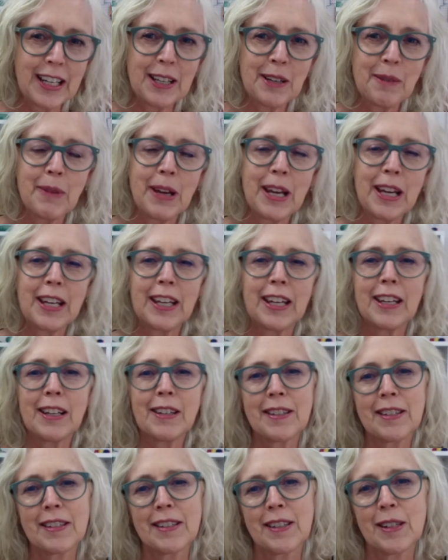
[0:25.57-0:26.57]
and making
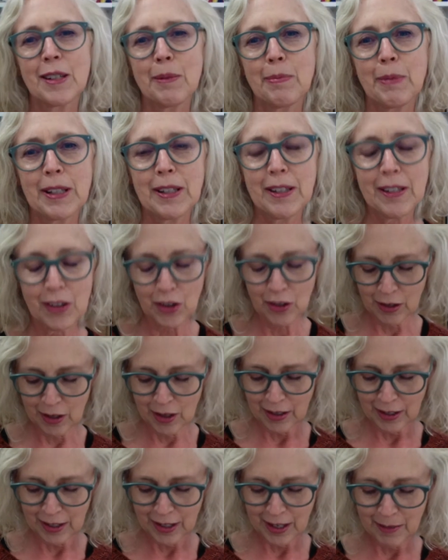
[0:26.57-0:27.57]
since it's been such a
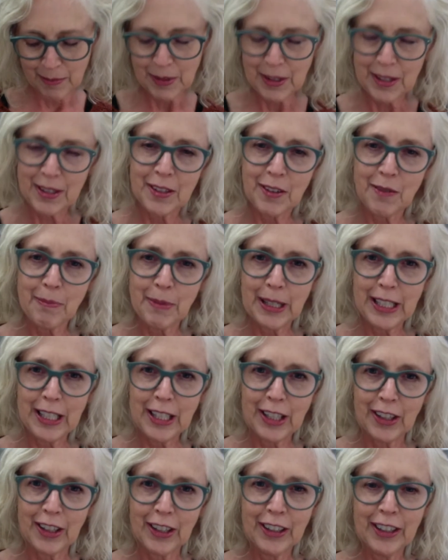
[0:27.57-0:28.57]
long time since I've been
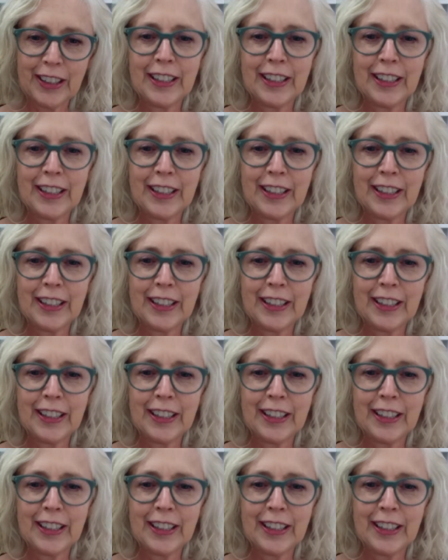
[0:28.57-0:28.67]
here.